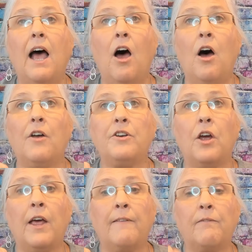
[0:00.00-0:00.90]
on
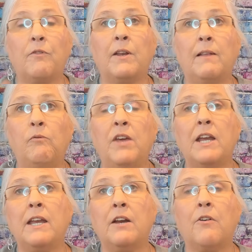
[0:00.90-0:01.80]

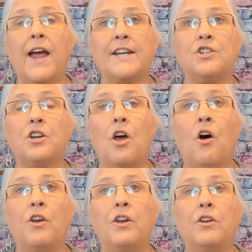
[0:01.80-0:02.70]
getting interaction
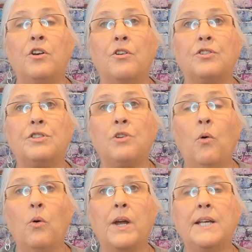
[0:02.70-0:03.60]
on your
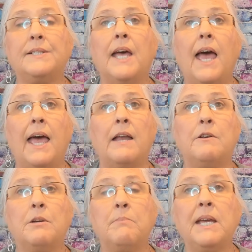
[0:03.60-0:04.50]
stories. And
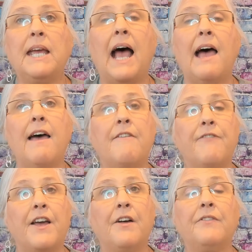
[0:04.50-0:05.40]
to me, I have
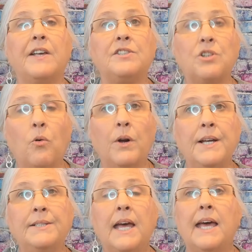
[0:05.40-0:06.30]
found that
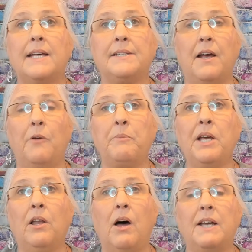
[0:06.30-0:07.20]
stories has helped me a
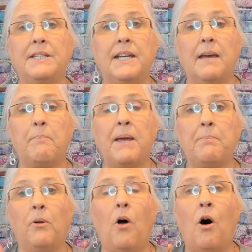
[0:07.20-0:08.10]
lot to get
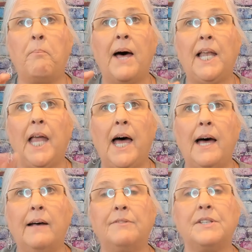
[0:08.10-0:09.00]
people on my
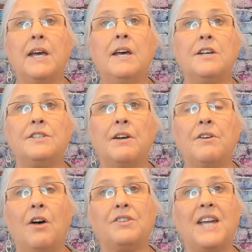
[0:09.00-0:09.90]
lives. So
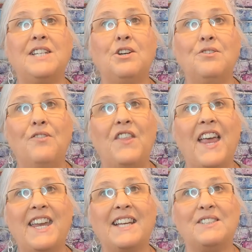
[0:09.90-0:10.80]
y'all stay tuned for
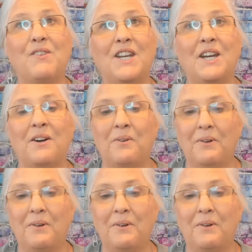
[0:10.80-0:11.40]
that next video.